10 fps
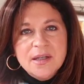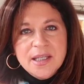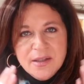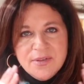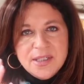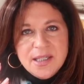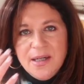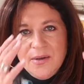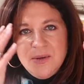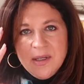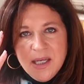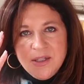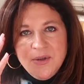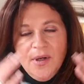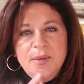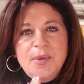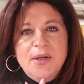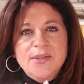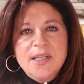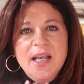evened out and your
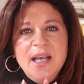eyebrows.